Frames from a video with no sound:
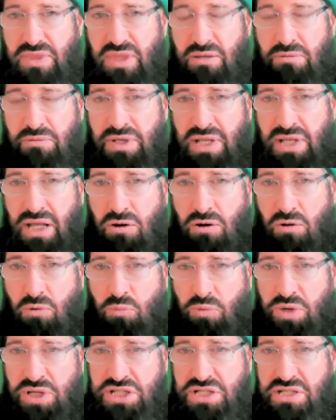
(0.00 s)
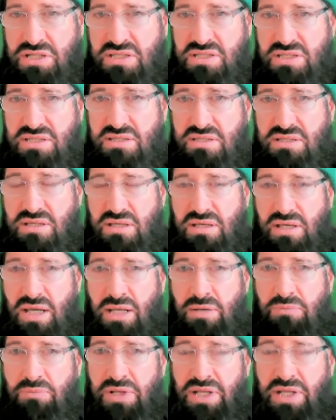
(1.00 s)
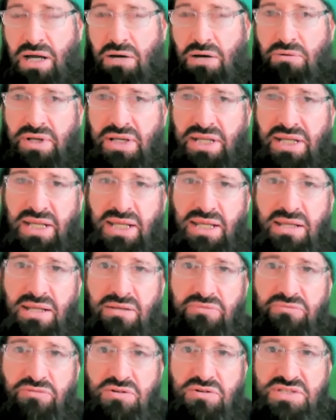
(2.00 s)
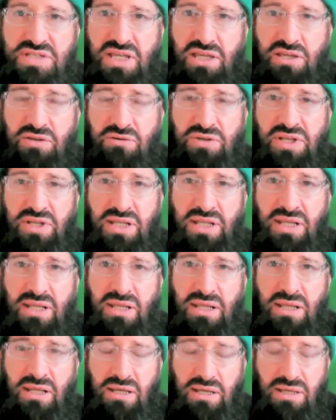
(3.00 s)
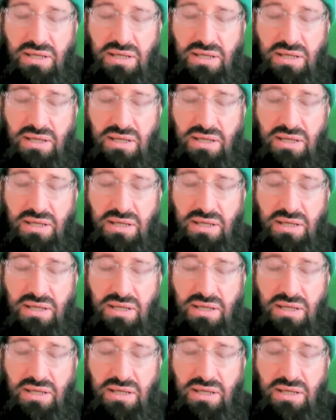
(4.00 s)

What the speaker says: with our wishes and with our need for security